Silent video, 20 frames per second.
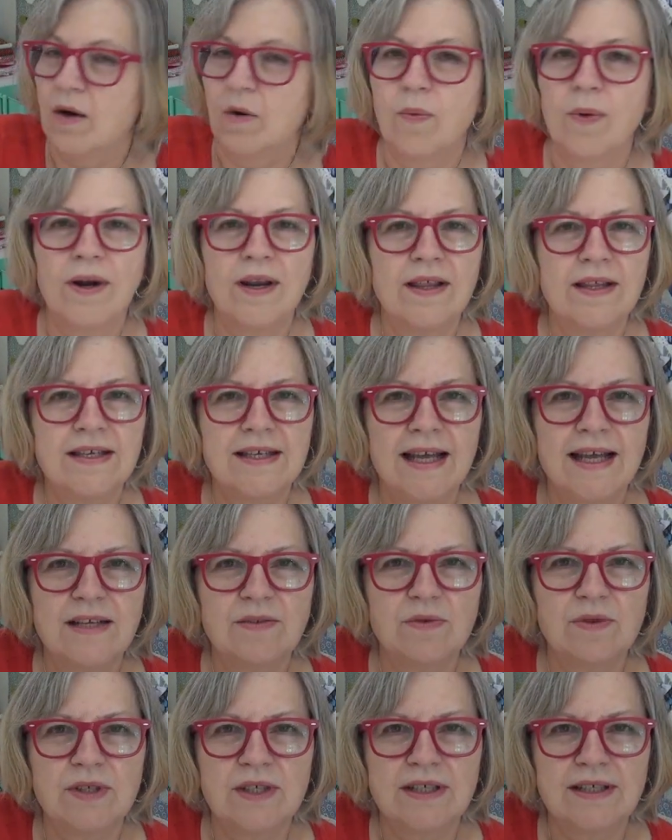one of the
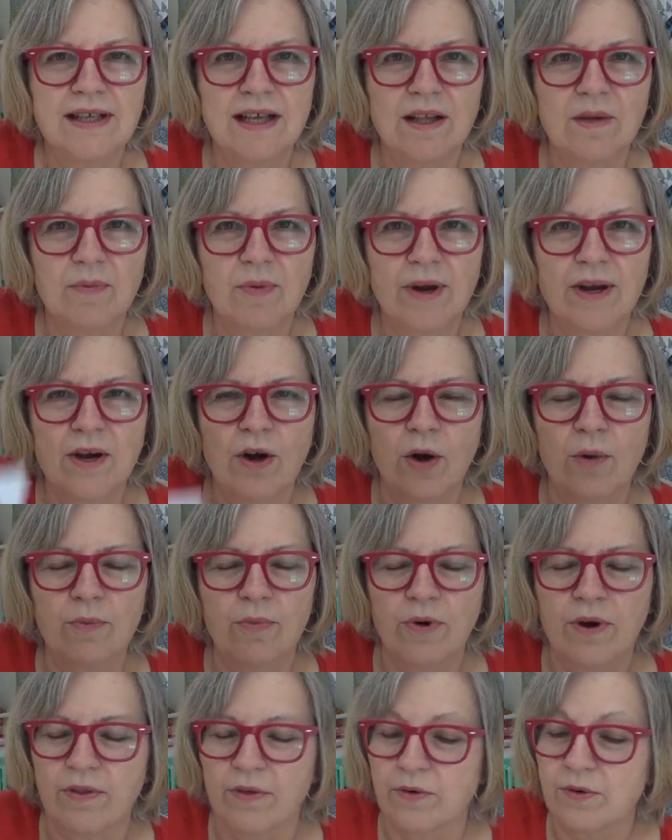days was to celebrate our
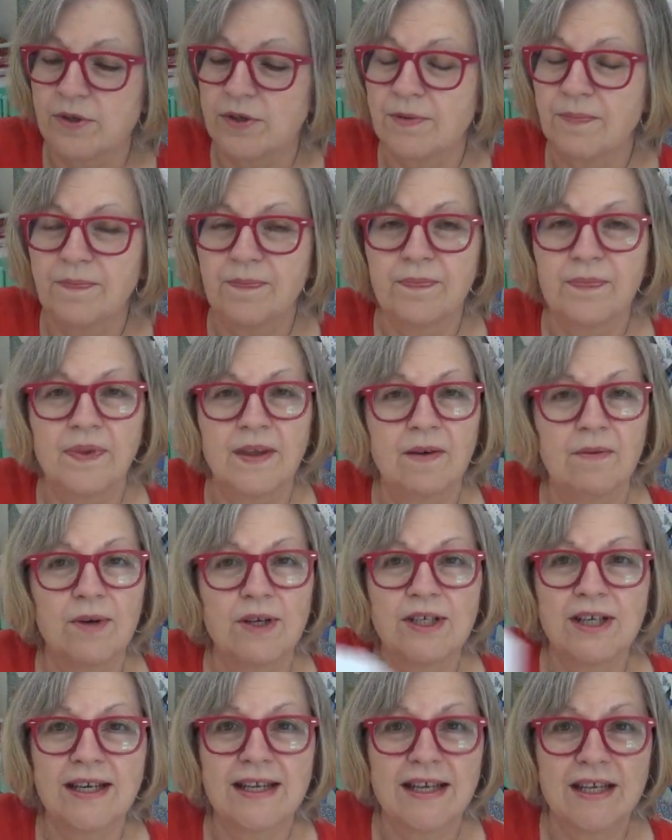brothers,
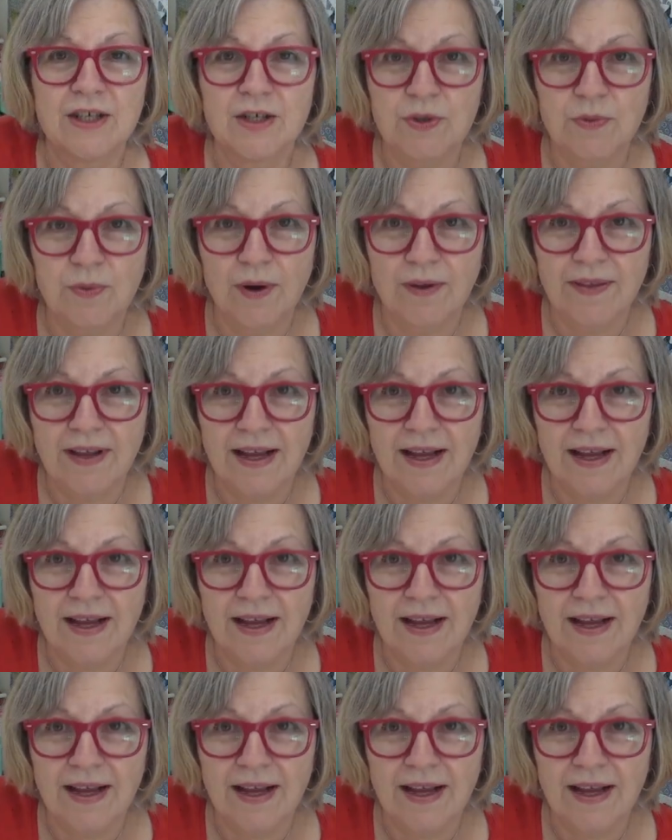which I didn't do on